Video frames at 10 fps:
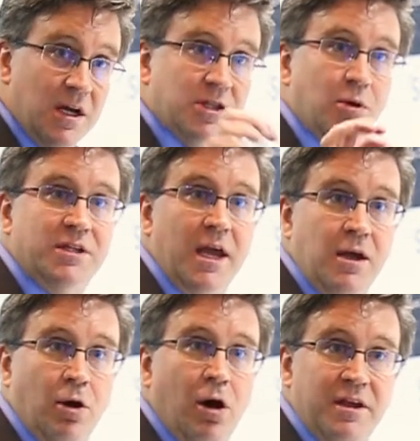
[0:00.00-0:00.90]
so we're
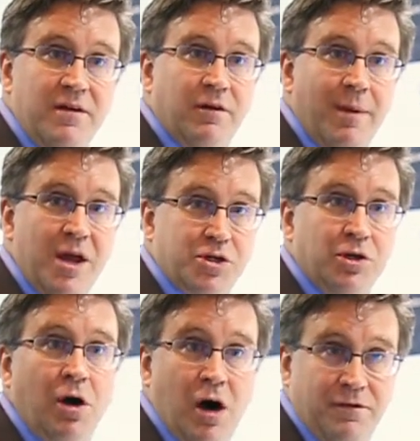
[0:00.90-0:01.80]
taking all the
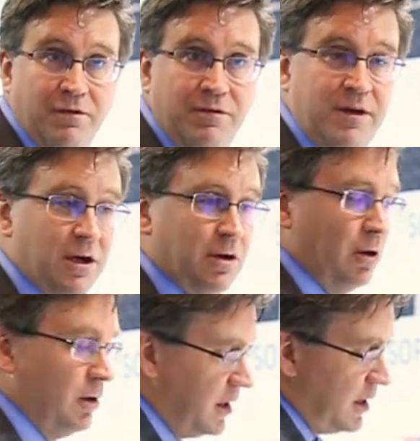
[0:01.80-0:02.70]
information off of the
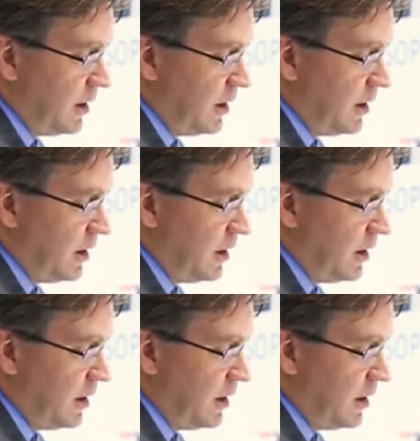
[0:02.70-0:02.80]
vehicle,